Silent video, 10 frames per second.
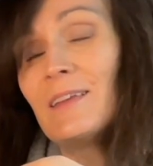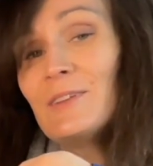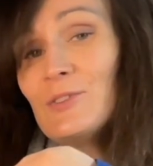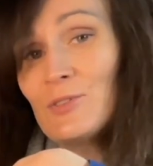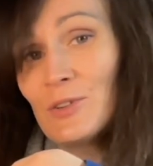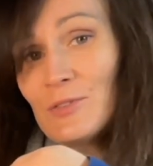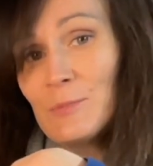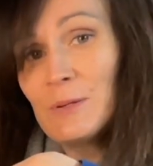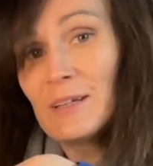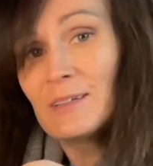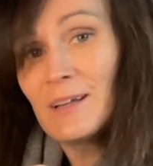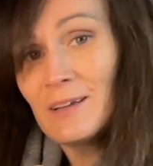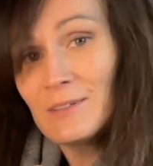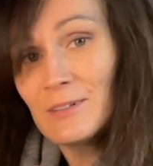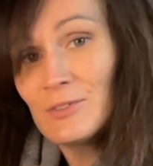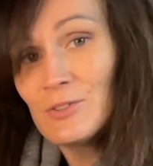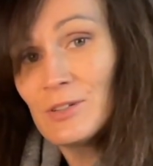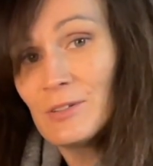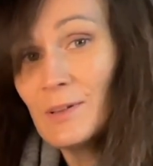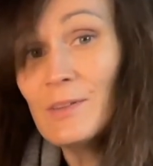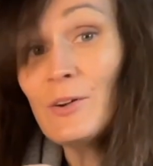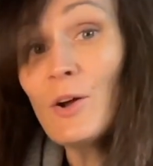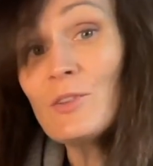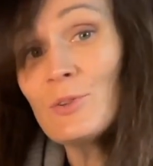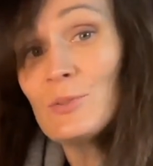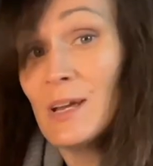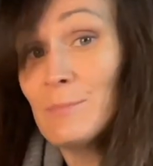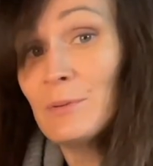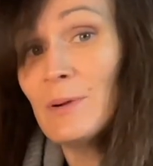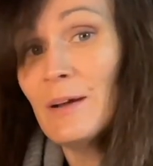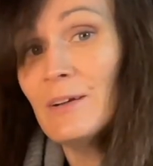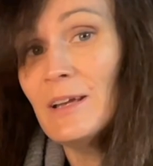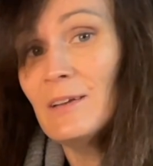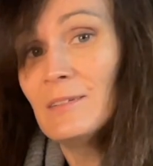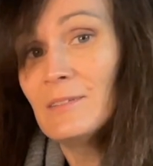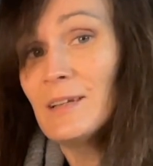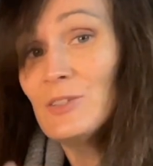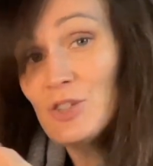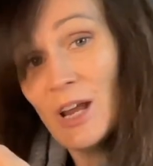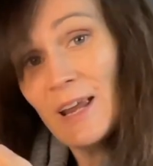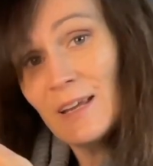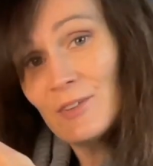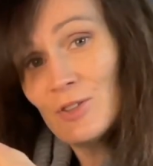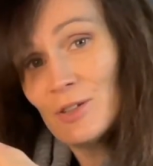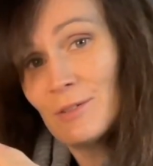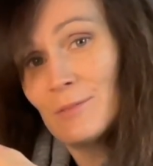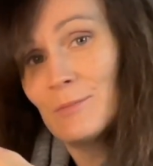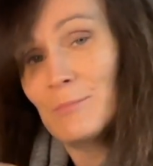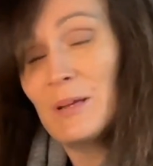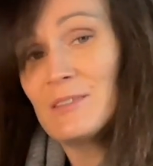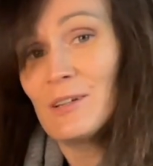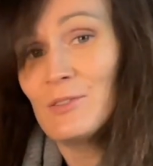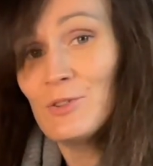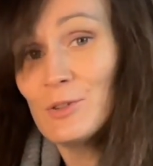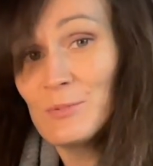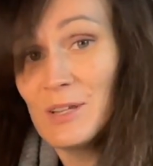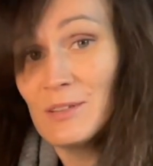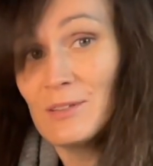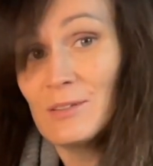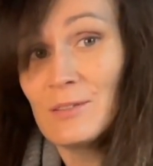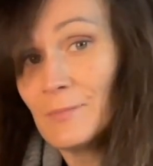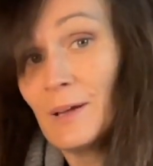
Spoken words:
they deserve to be acknowledged. They're also temporary and change based on circumstances.